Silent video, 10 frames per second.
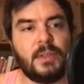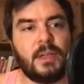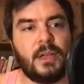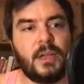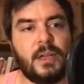
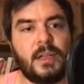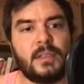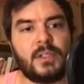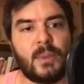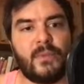uh, in
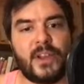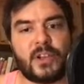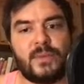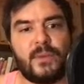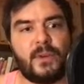some fashion
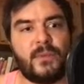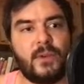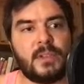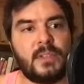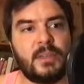for the
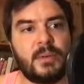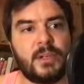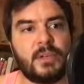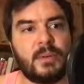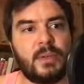first
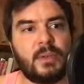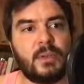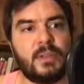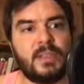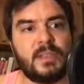iteration. So
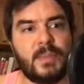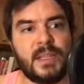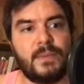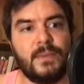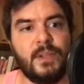this is base
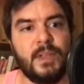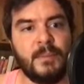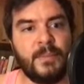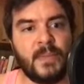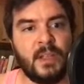3.
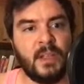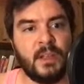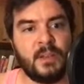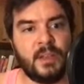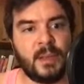
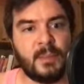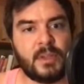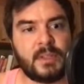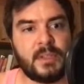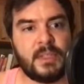The number
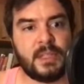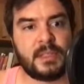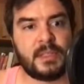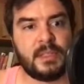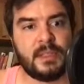
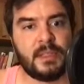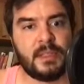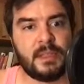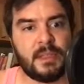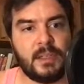
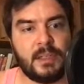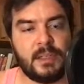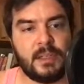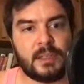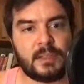16
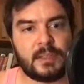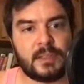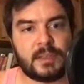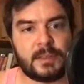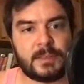
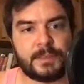is...